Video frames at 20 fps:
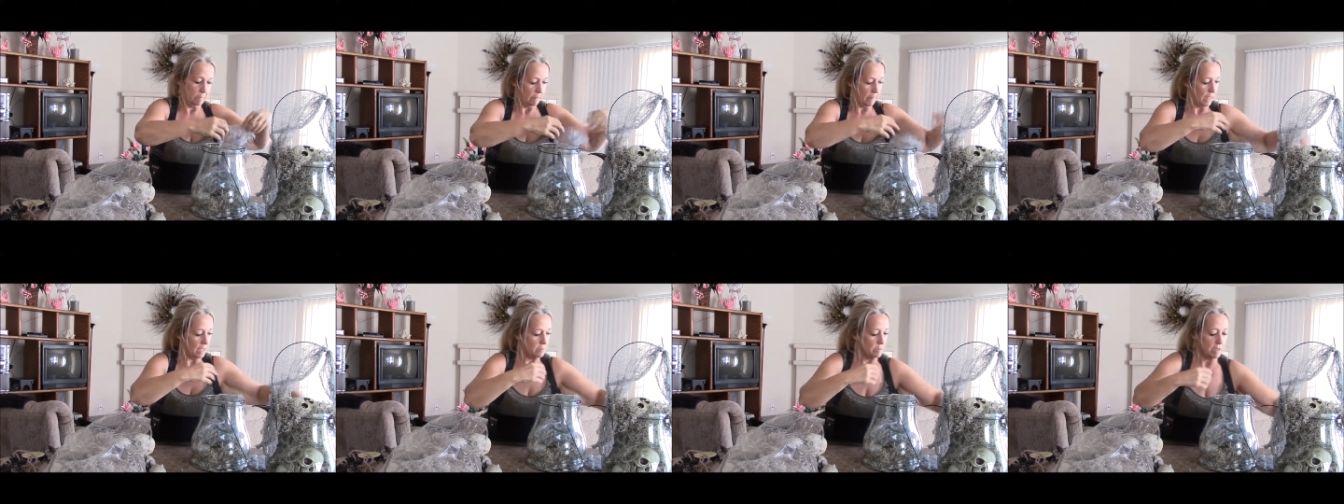
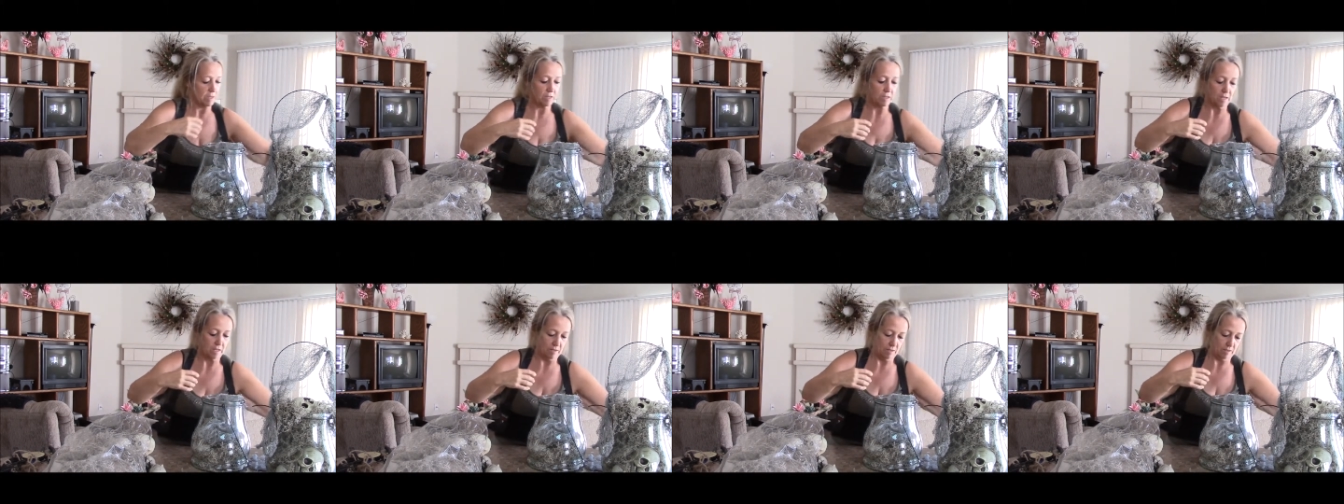I might
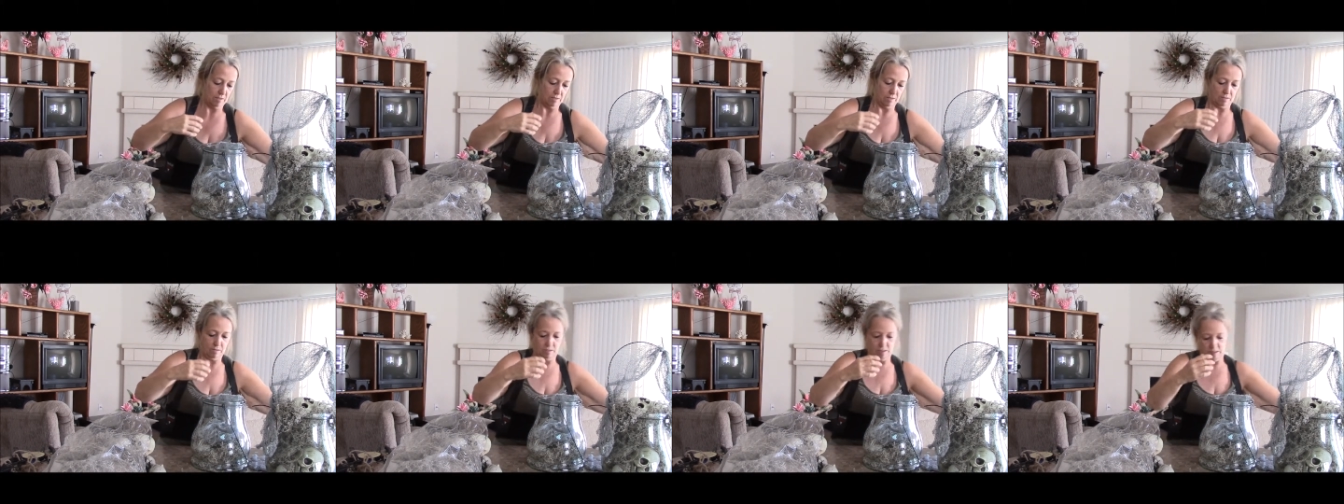cut
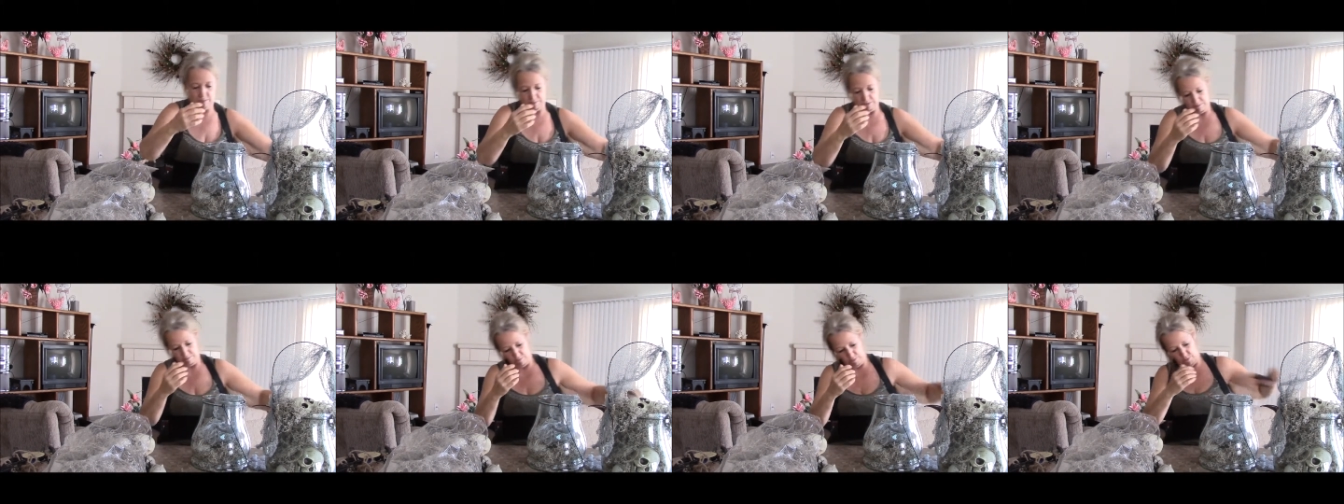this a little
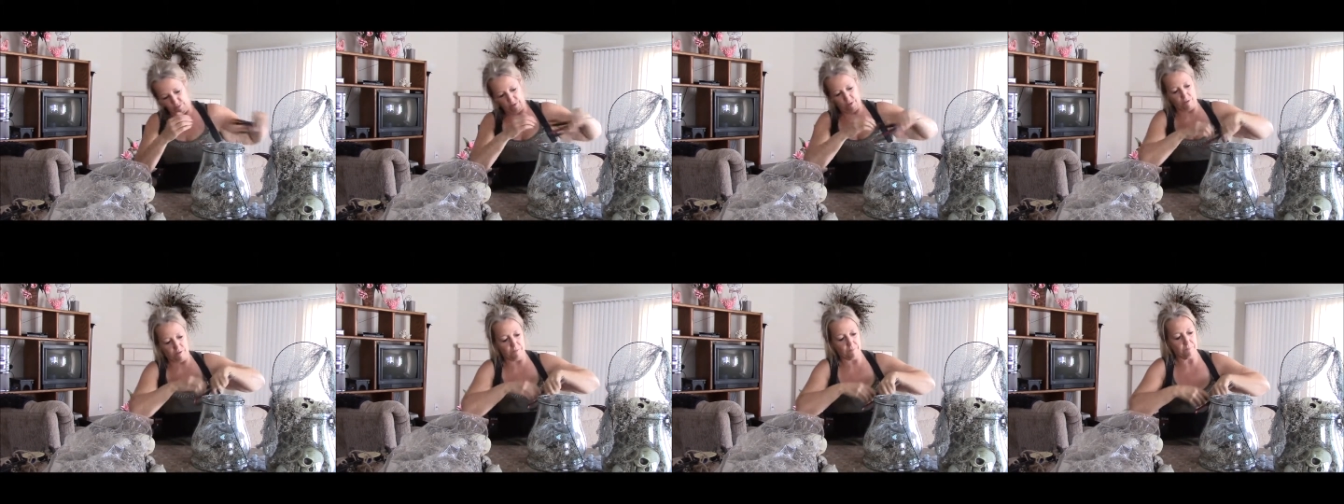bit
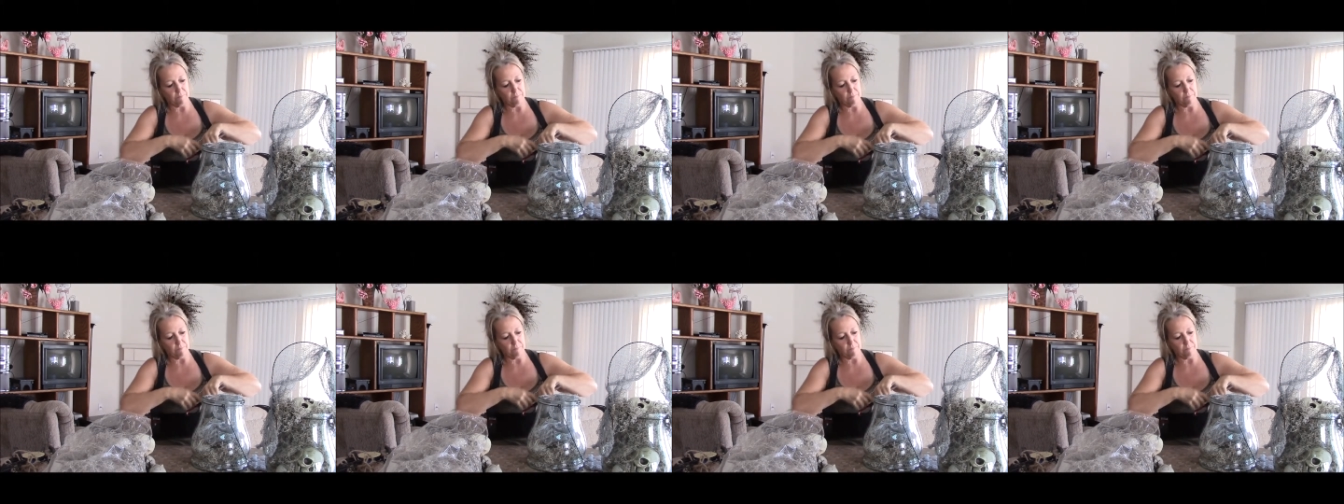more.